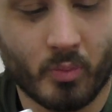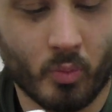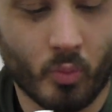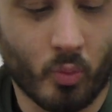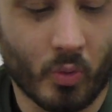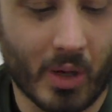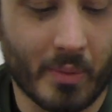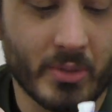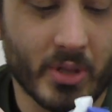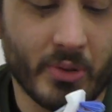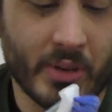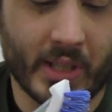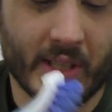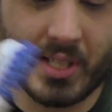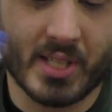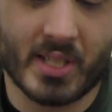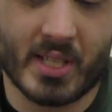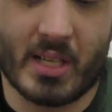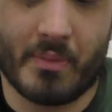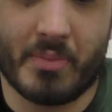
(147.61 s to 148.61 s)
When I'm doing
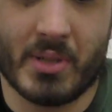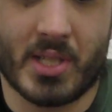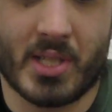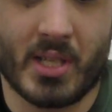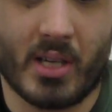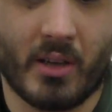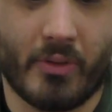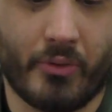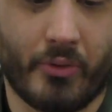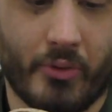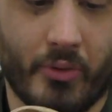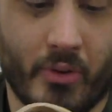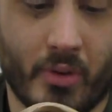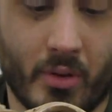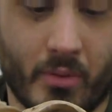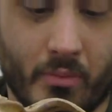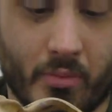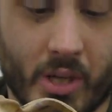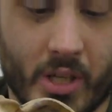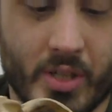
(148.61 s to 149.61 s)
this type of stuff,
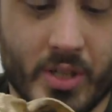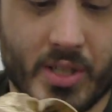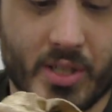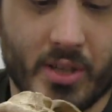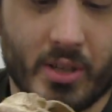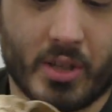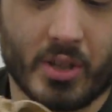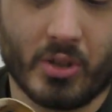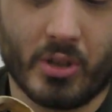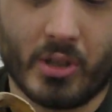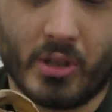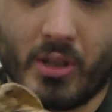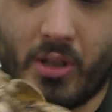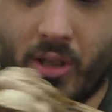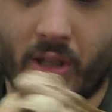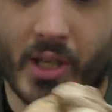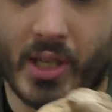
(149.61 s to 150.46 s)
brushes are good.